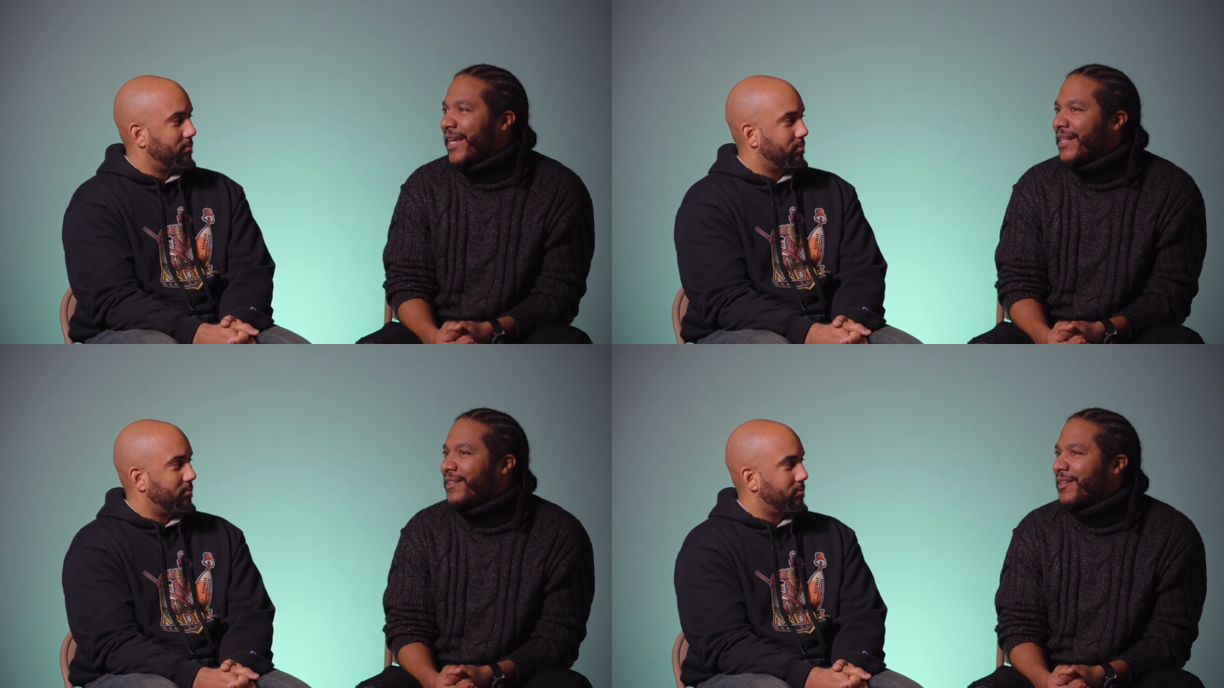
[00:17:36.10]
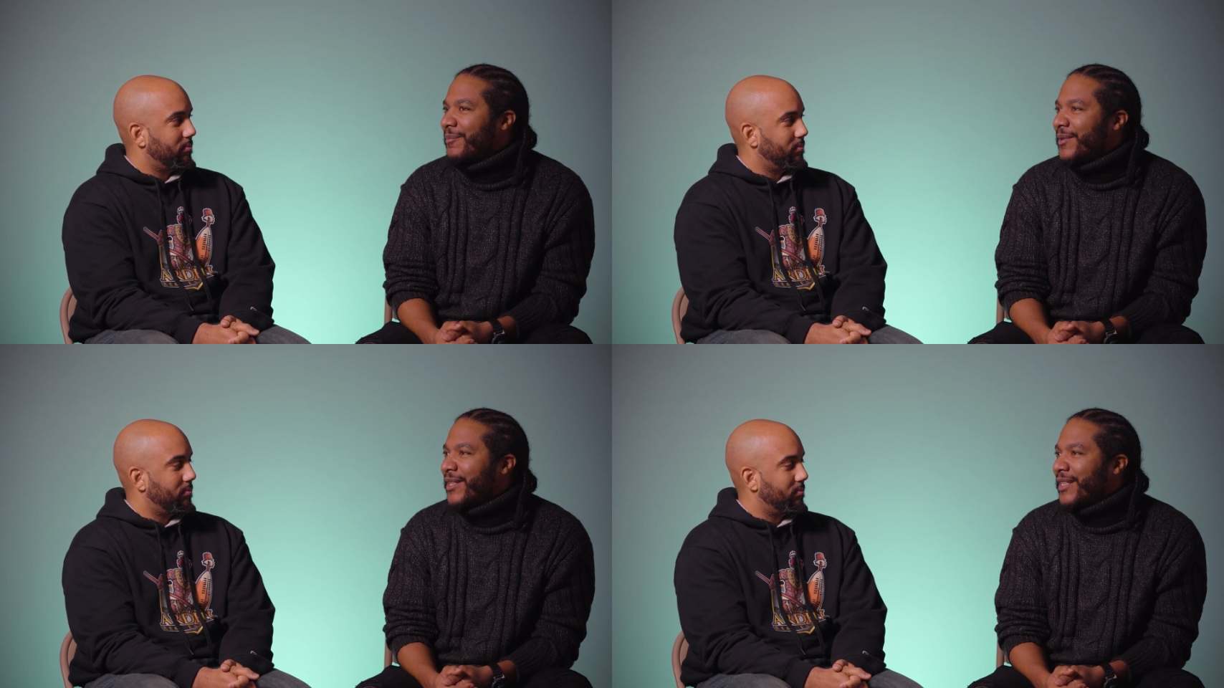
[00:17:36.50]
Speaker 1: they ended
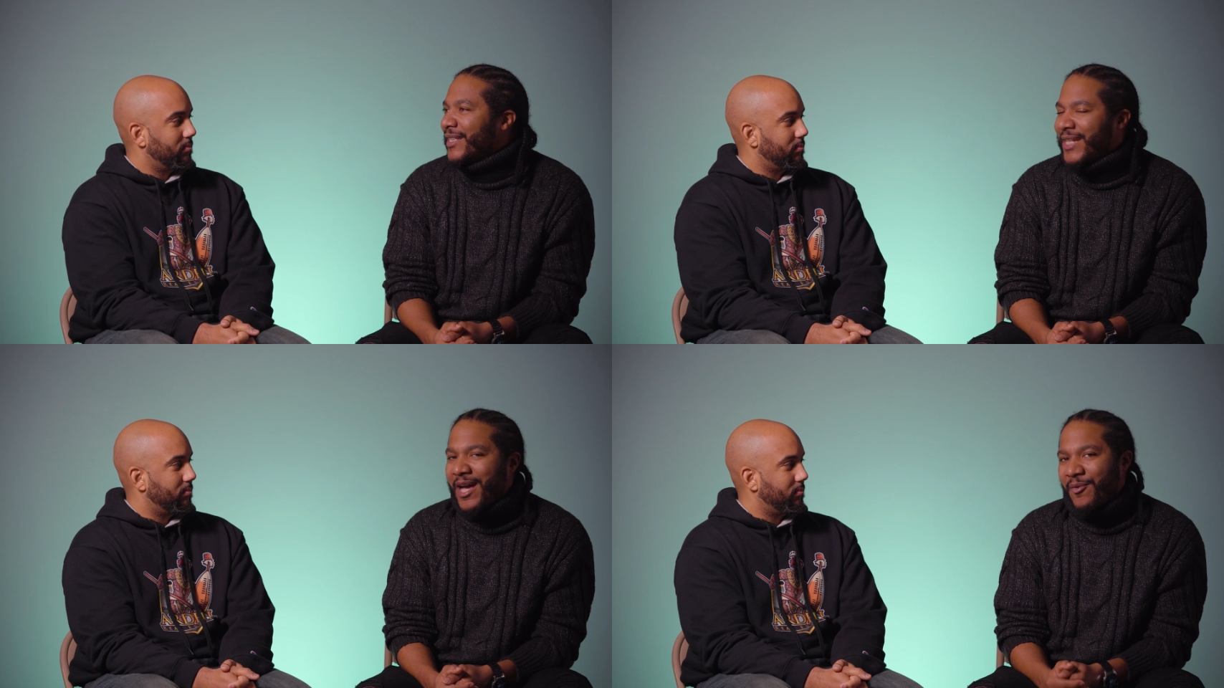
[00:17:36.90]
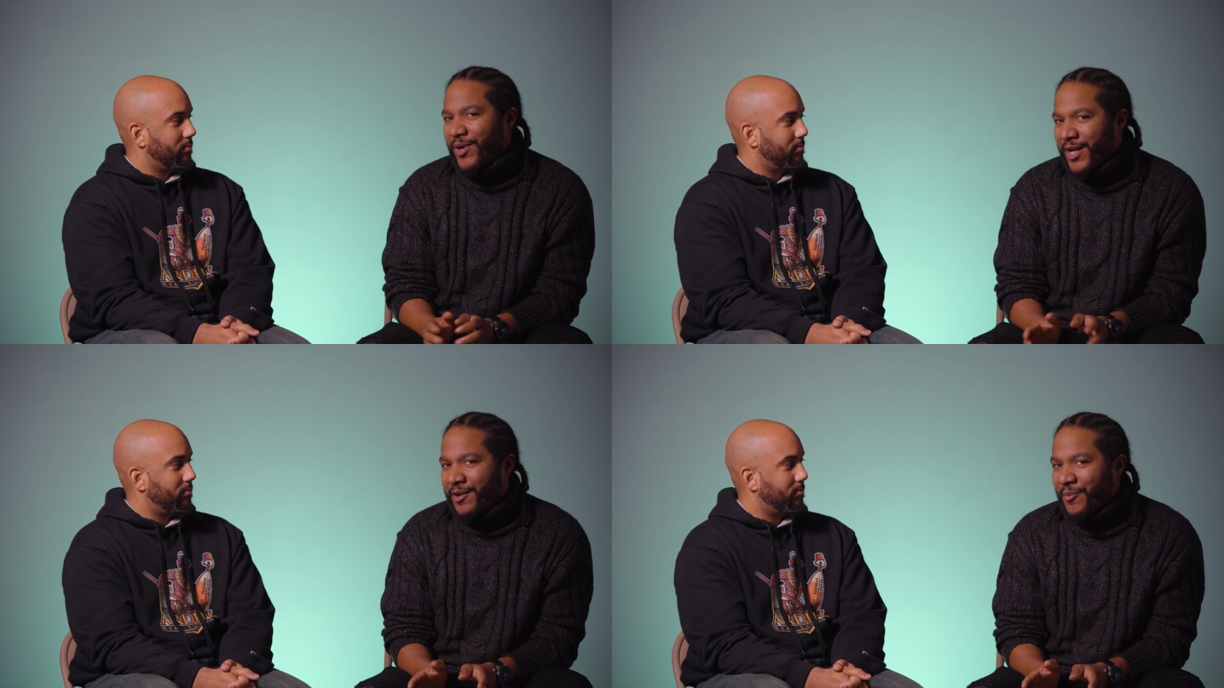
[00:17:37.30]
up not
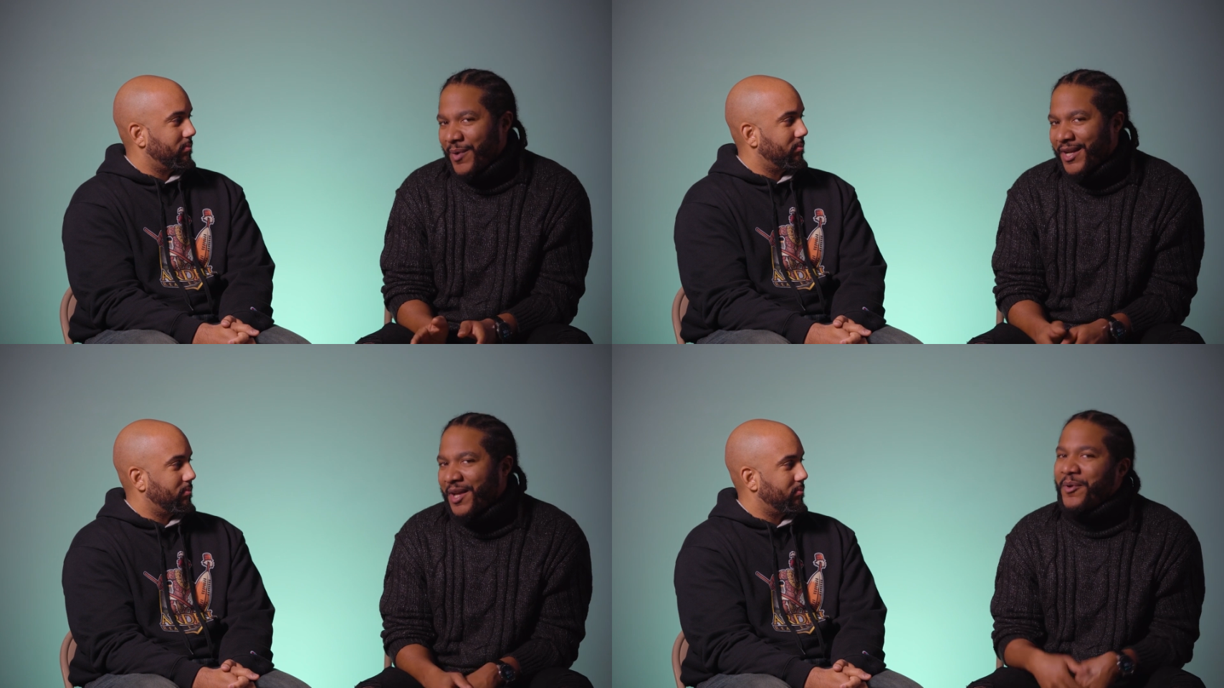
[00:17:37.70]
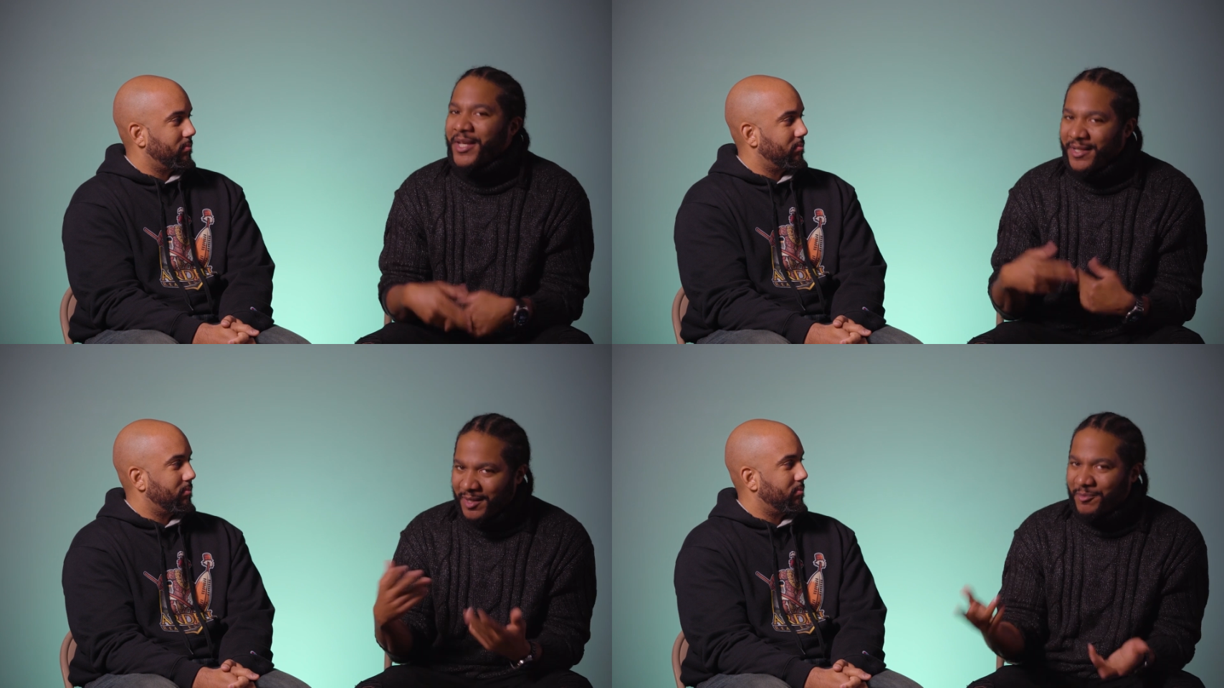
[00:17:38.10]
wanting to wait, and
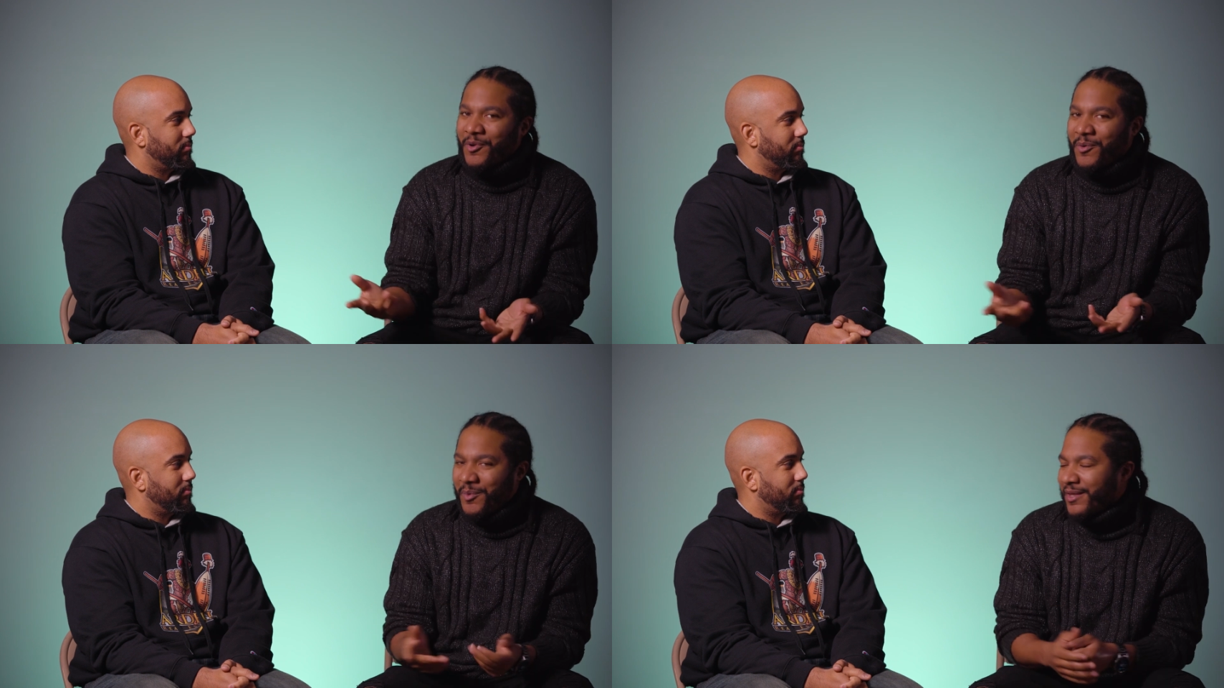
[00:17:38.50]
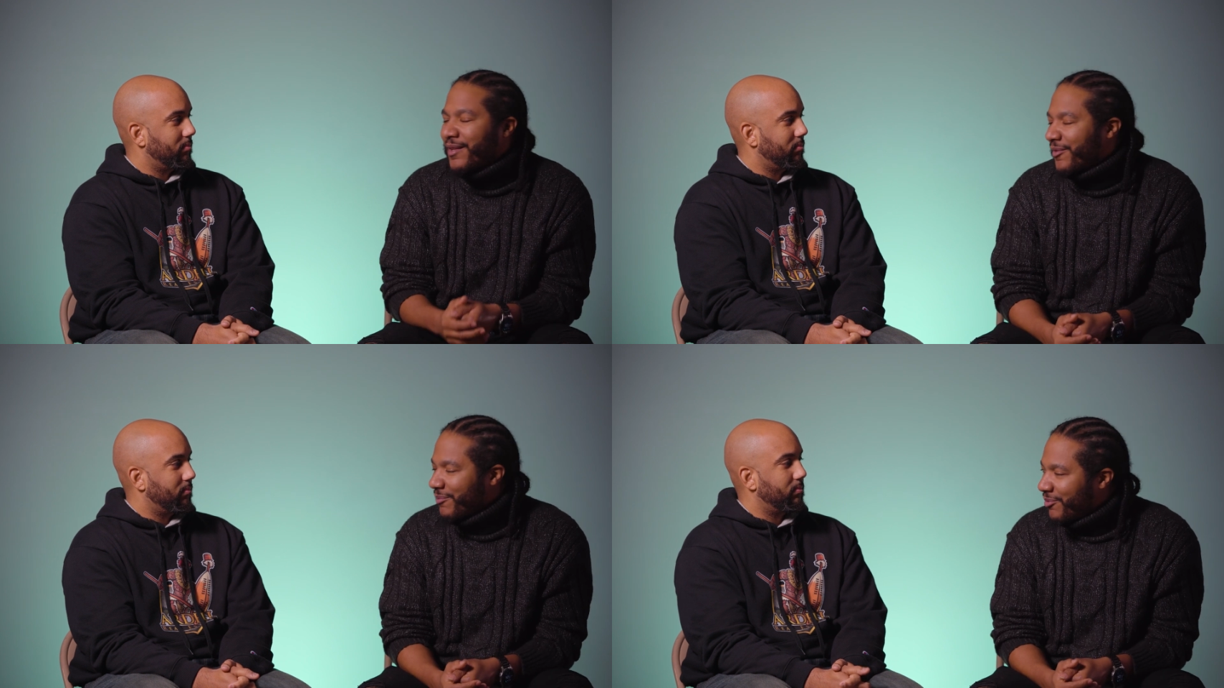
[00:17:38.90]
we ended up going with a
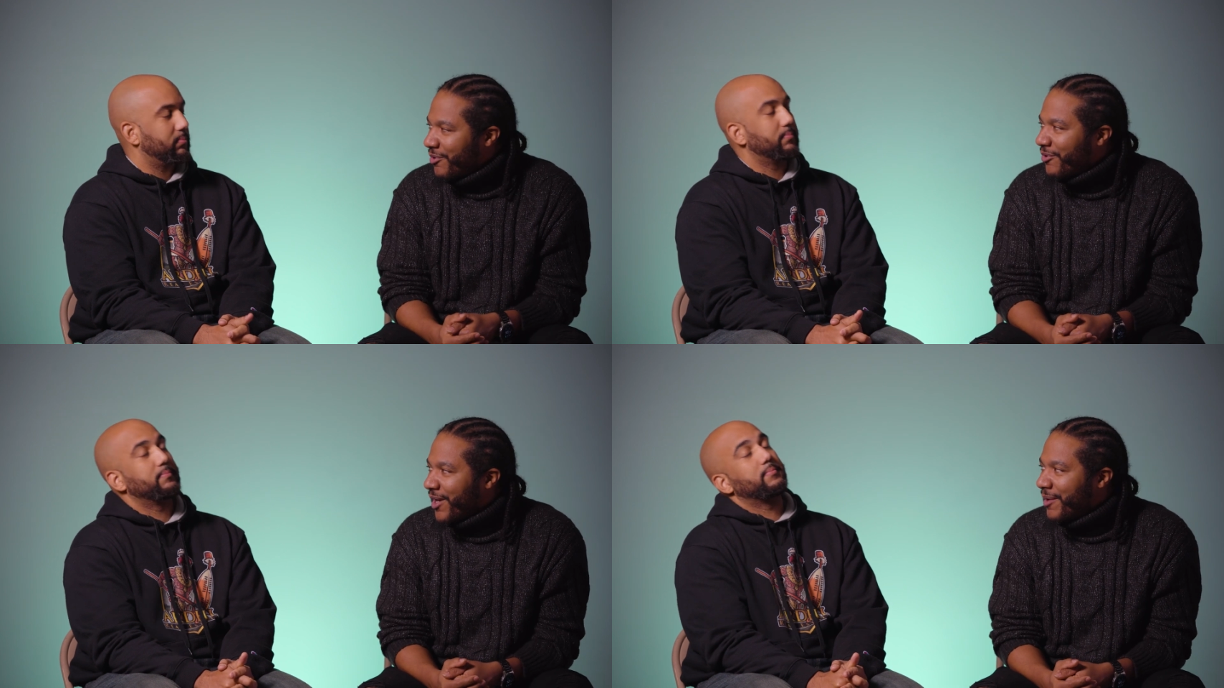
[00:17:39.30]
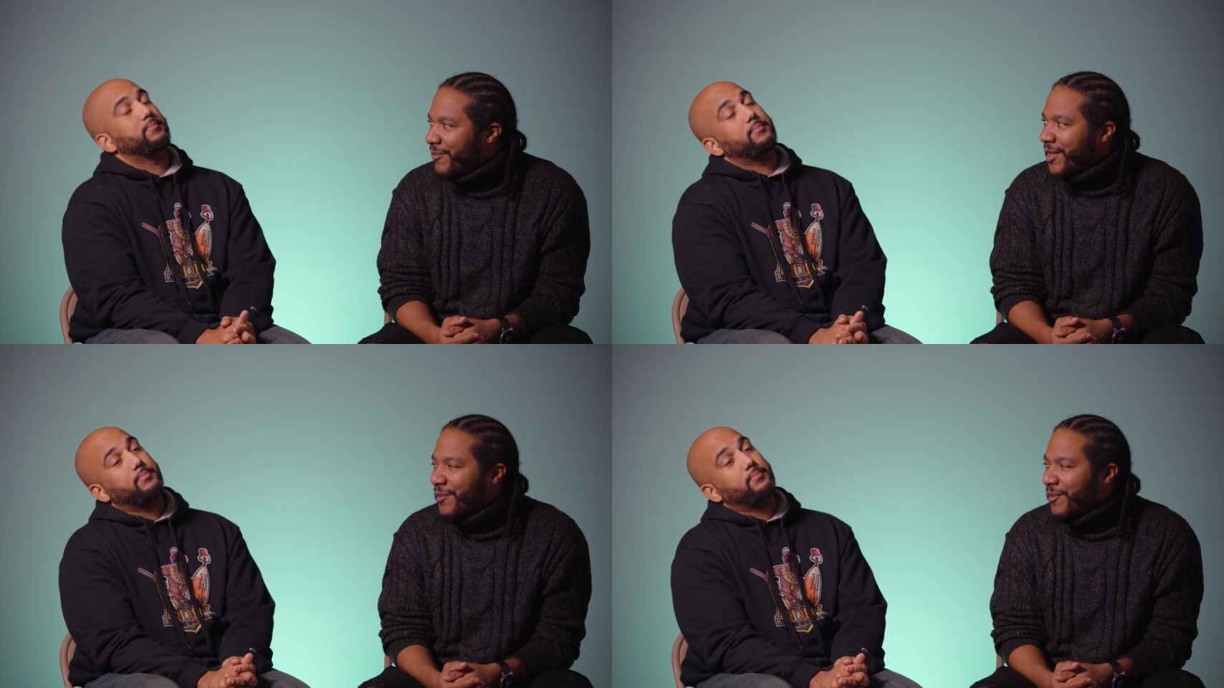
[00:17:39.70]
different program.